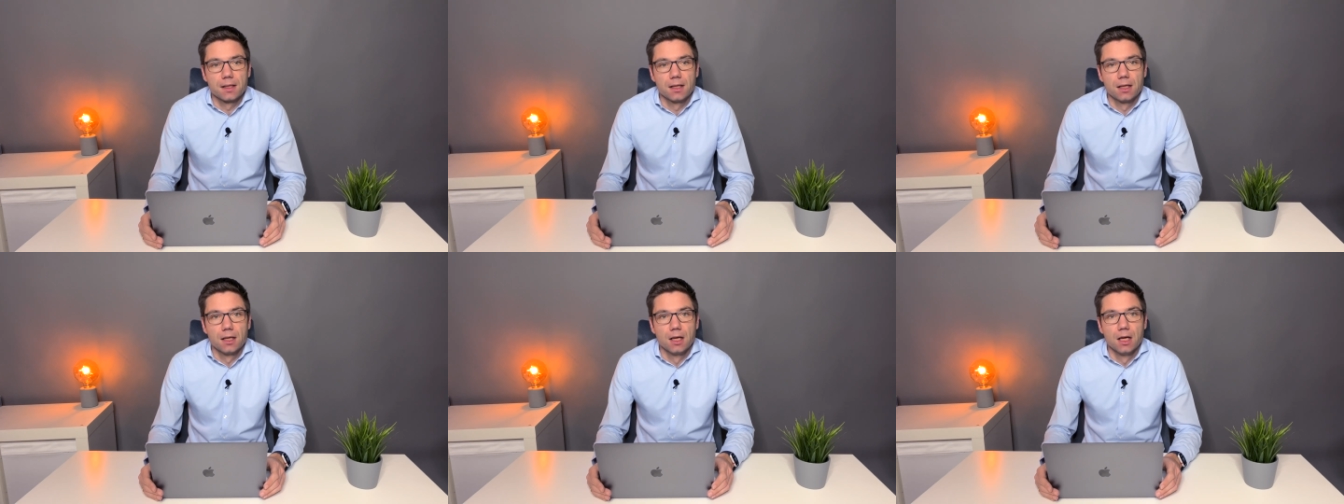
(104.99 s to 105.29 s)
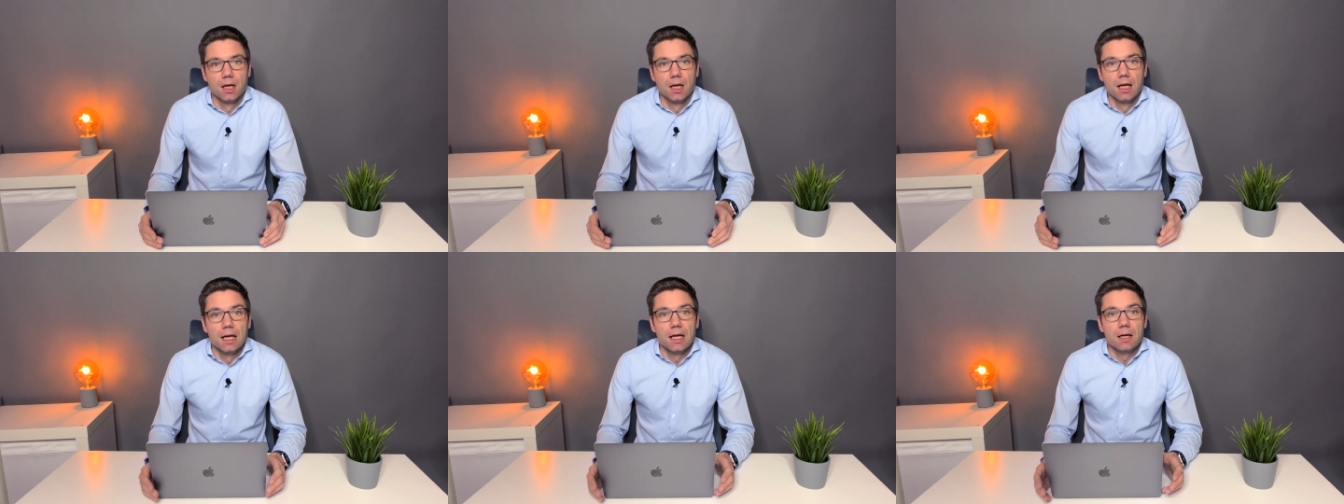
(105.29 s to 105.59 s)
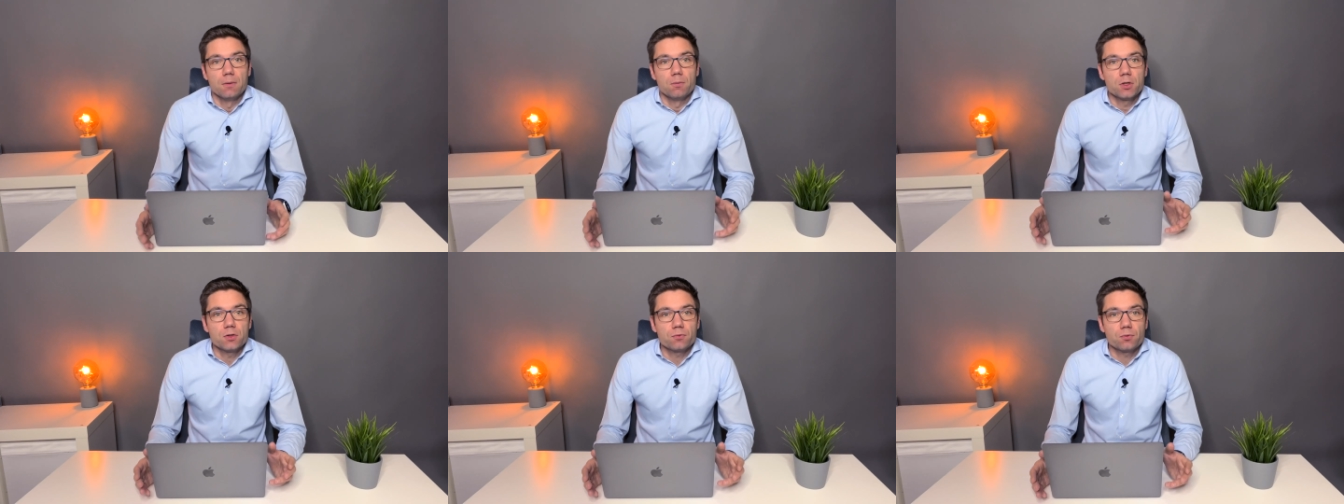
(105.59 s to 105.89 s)
It
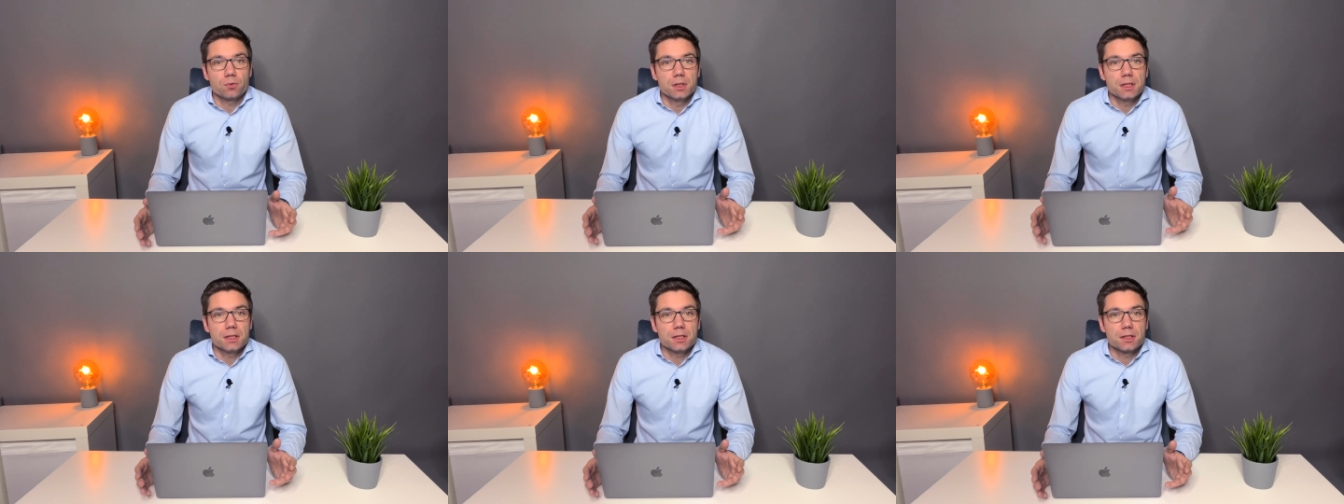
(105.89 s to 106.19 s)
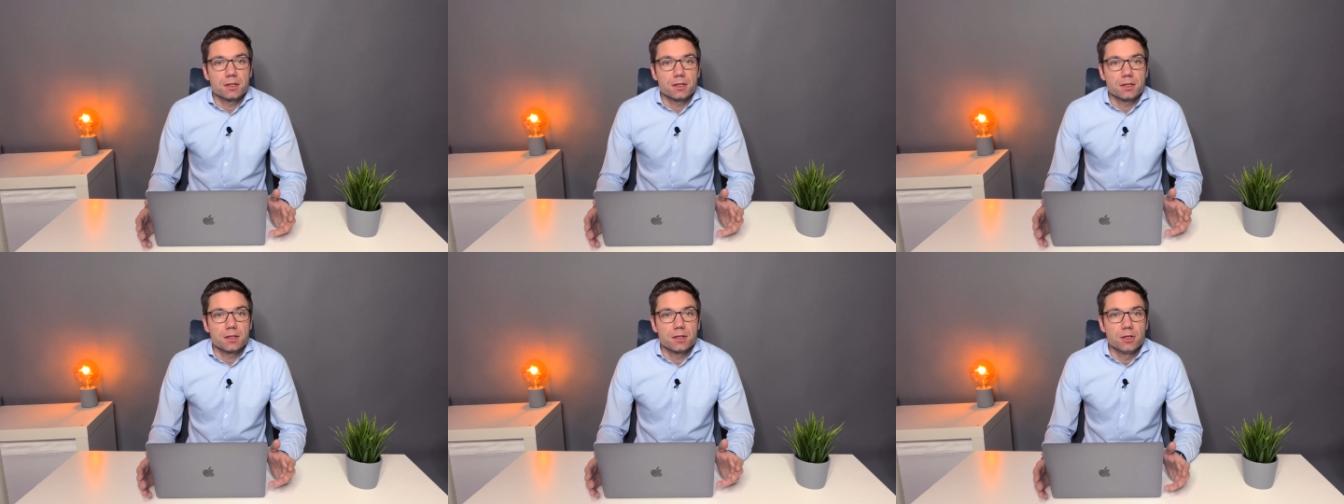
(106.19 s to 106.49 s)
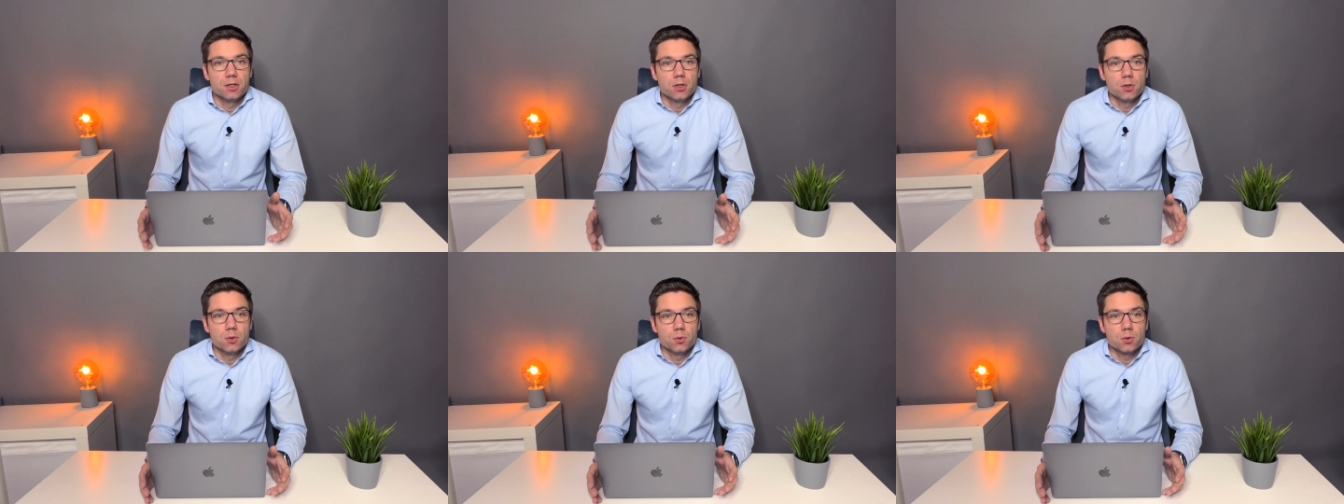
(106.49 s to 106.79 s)
was, for instance,
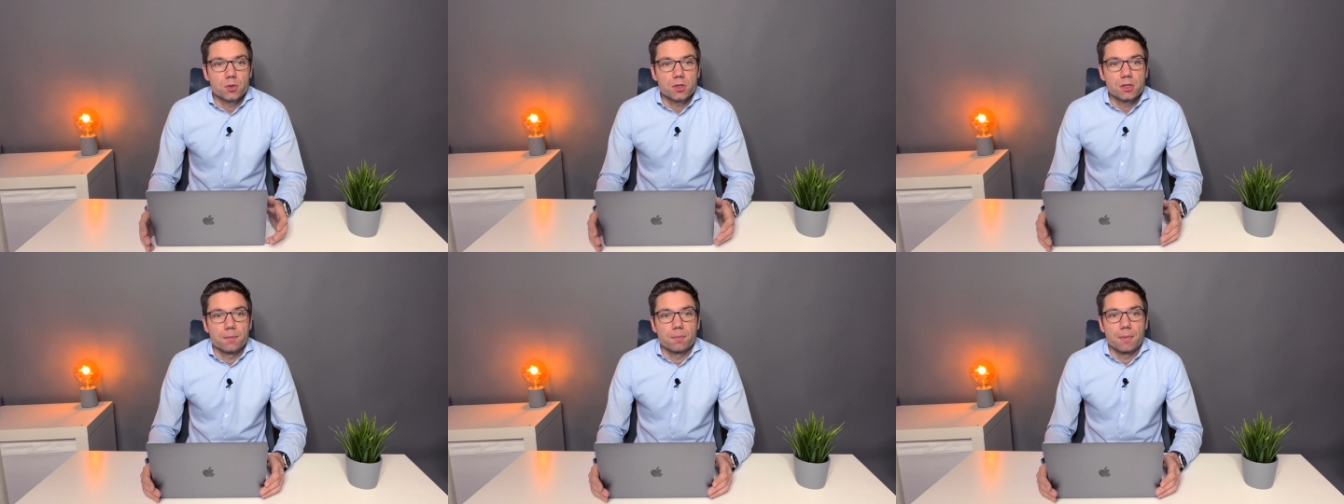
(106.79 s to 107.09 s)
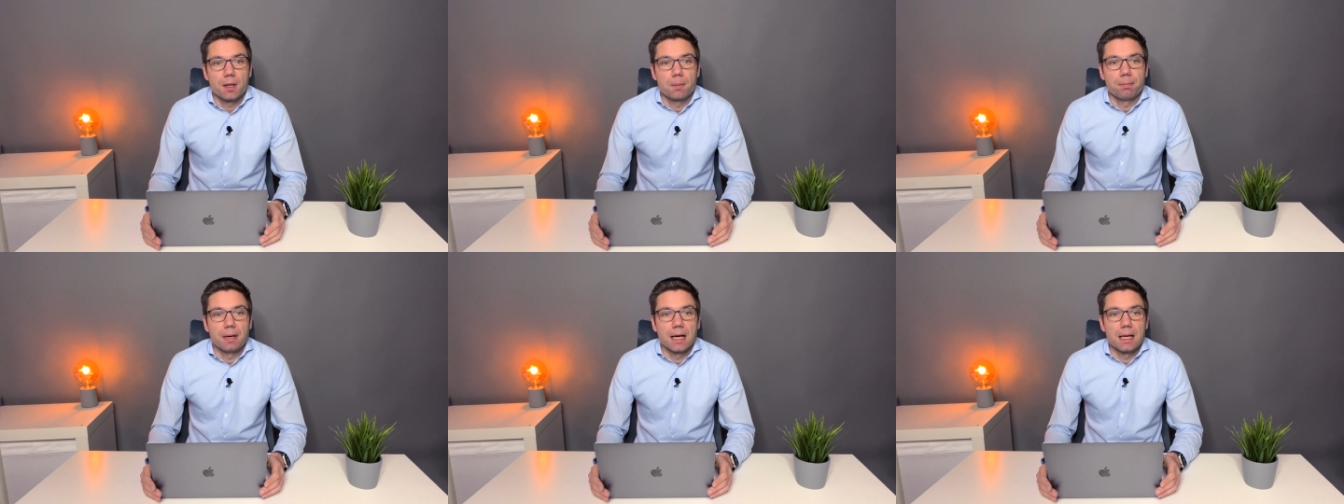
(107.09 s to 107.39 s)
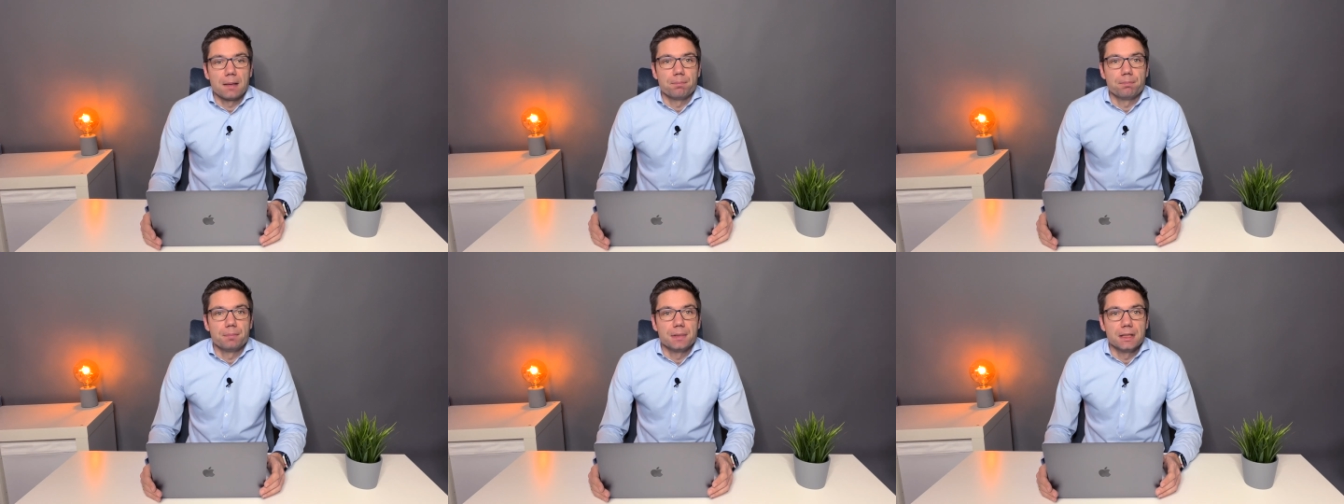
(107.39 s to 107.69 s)
used by
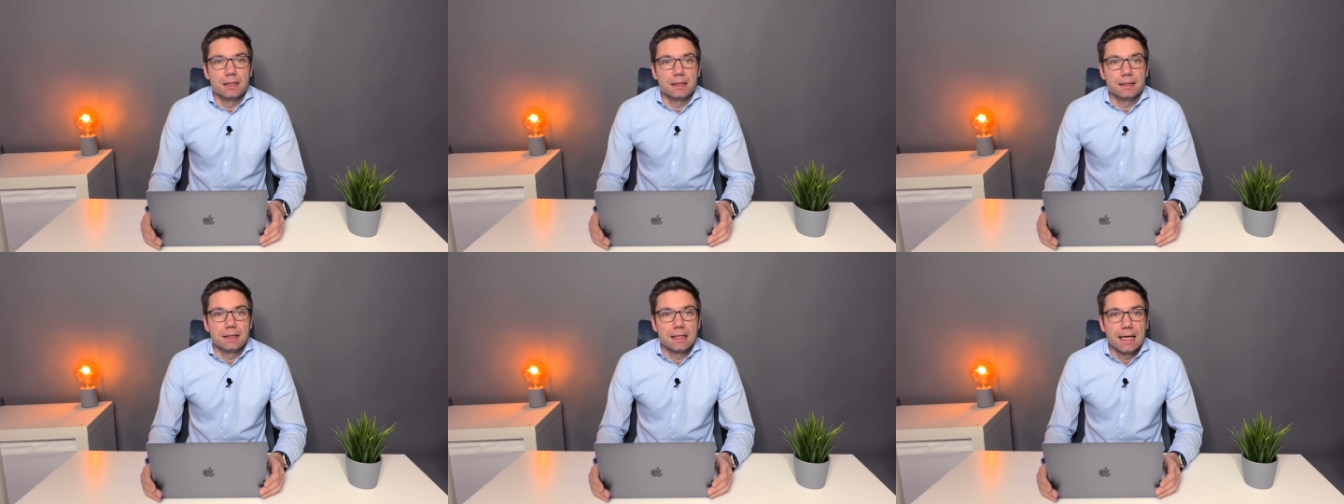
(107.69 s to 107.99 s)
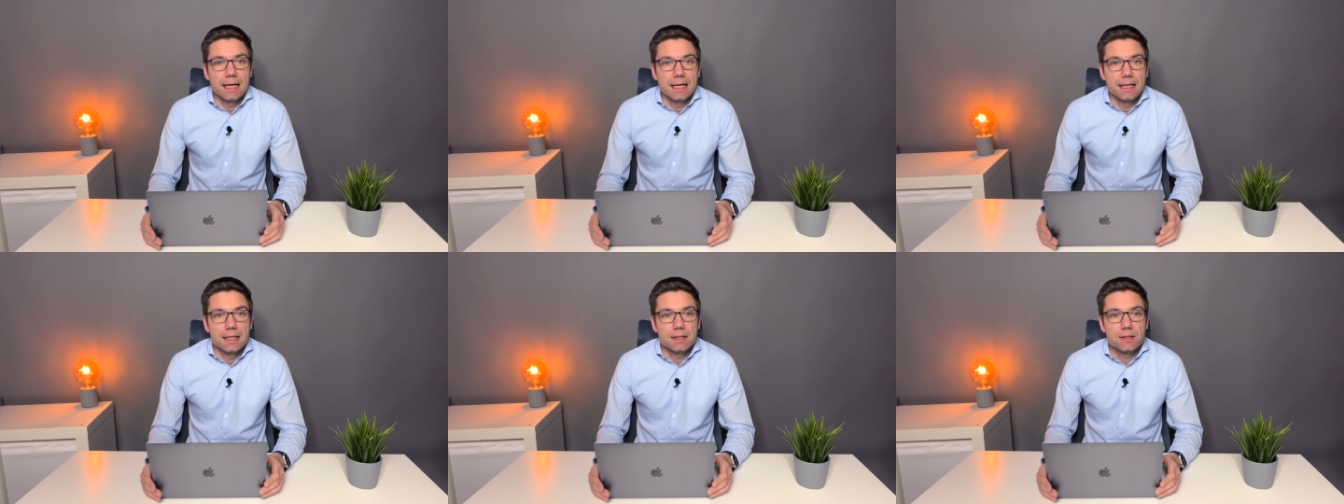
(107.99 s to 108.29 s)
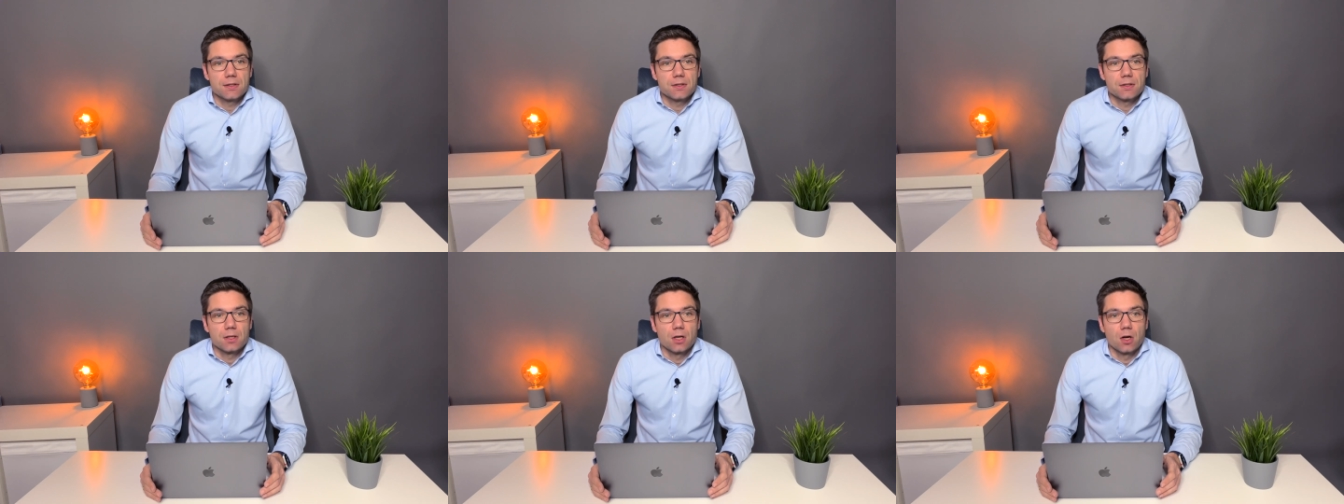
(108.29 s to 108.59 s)
Bill
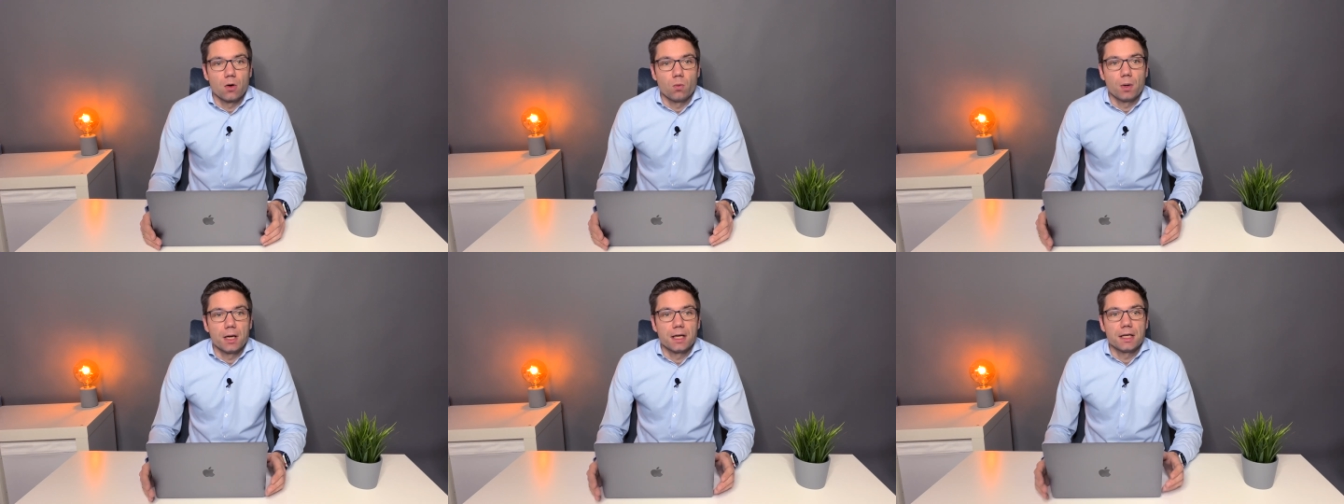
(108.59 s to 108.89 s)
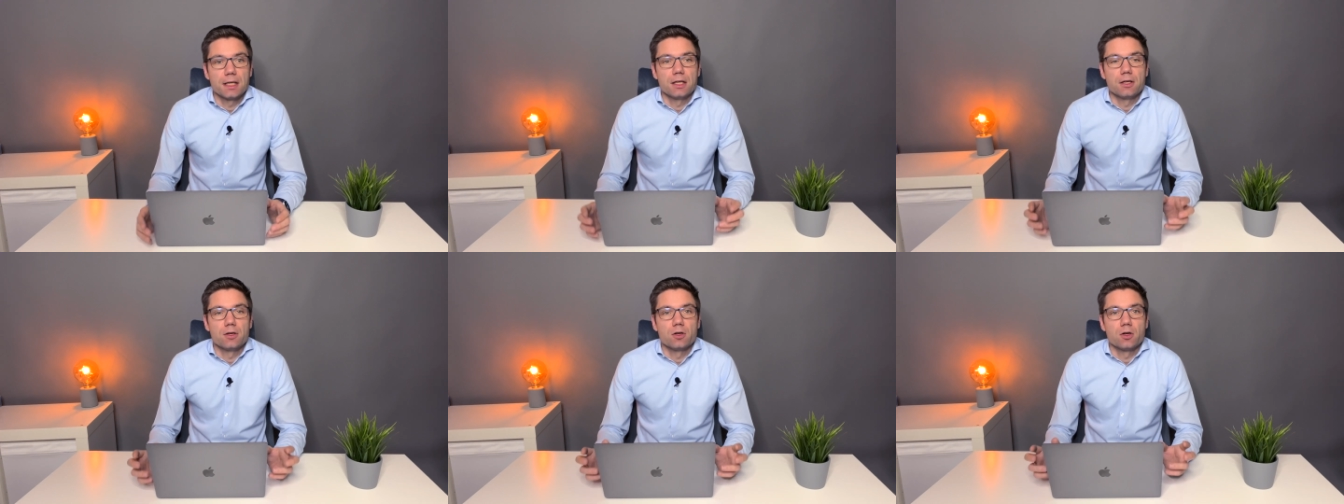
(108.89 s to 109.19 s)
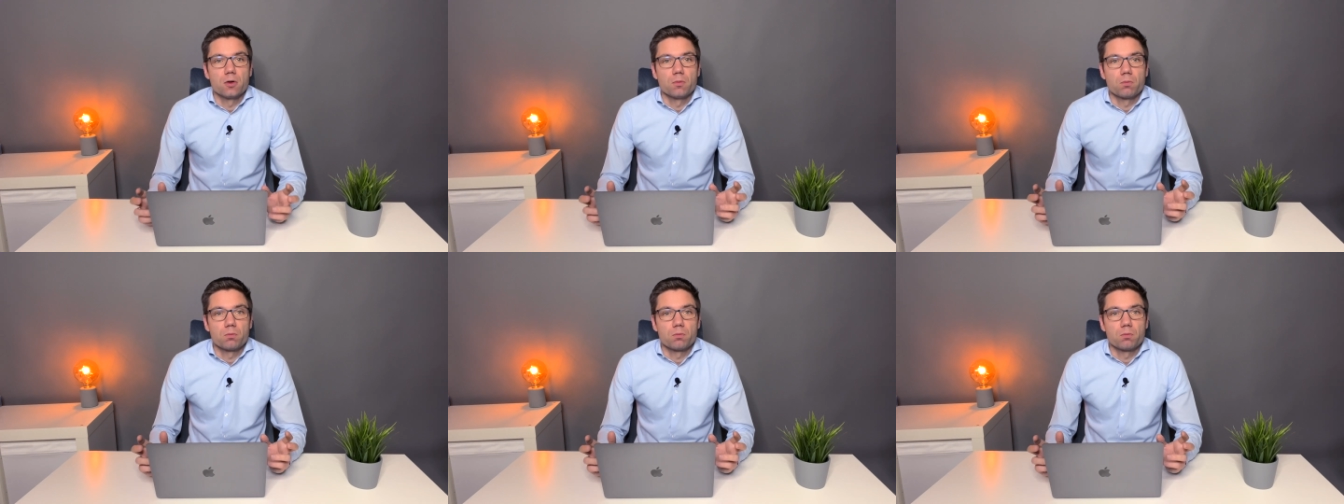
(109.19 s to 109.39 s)
Gates when he